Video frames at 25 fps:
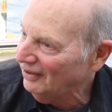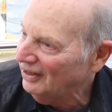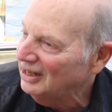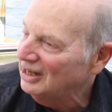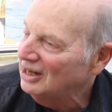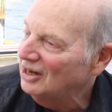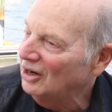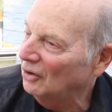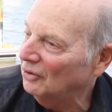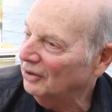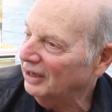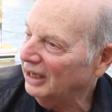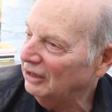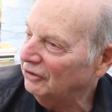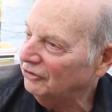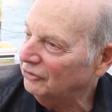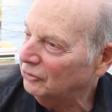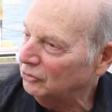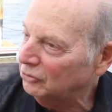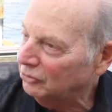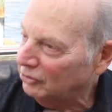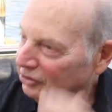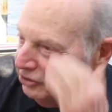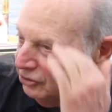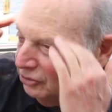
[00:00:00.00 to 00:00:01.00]
Yeah. Okay,
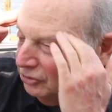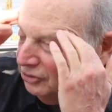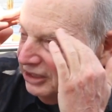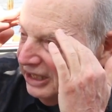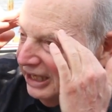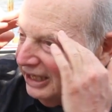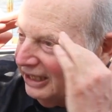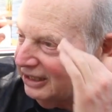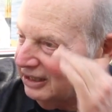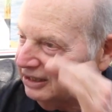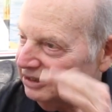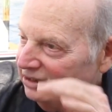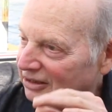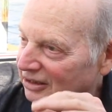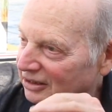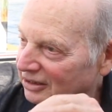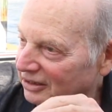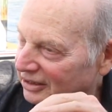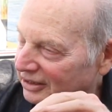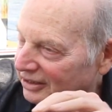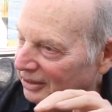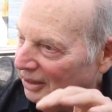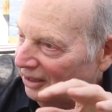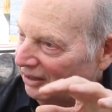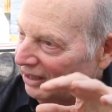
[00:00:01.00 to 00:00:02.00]
so you, you take
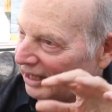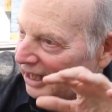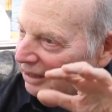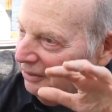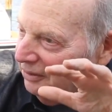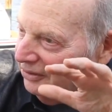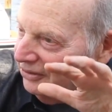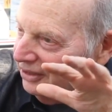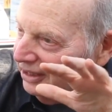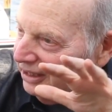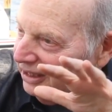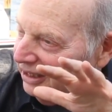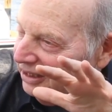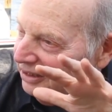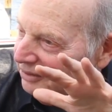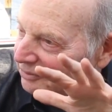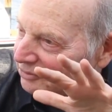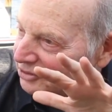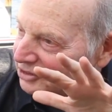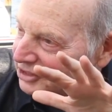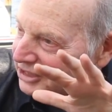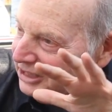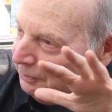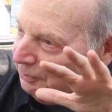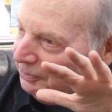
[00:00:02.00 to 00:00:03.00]
the the
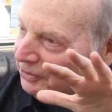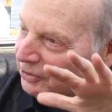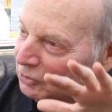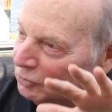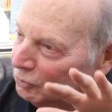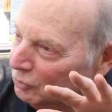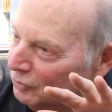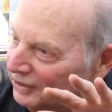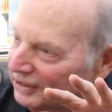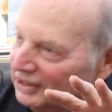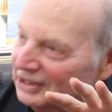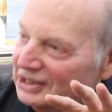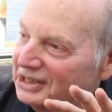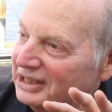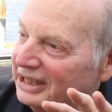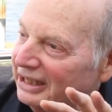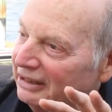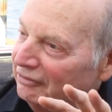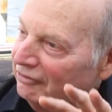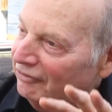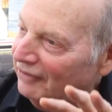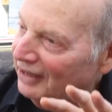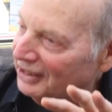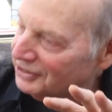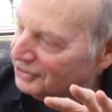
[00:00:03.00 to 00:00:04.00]
typical real
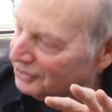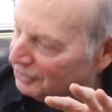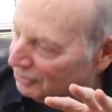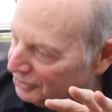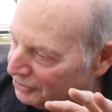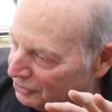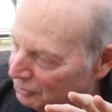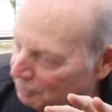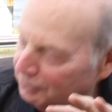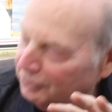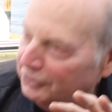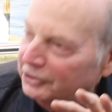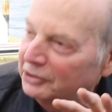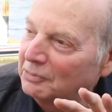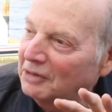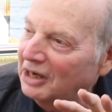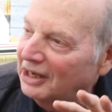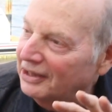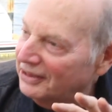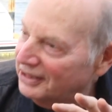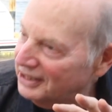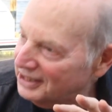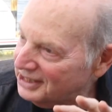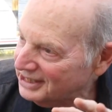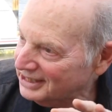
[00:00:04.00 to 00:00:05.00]
estate investor and you put them
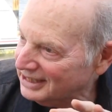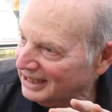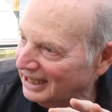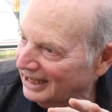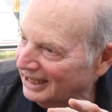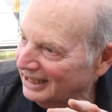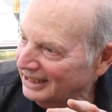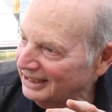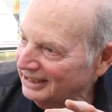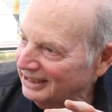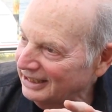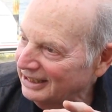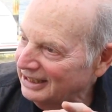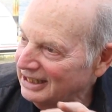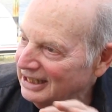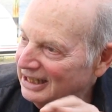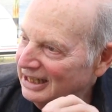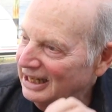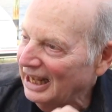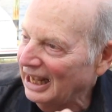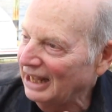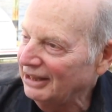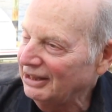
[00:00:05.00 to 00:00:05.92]
on this side. Right.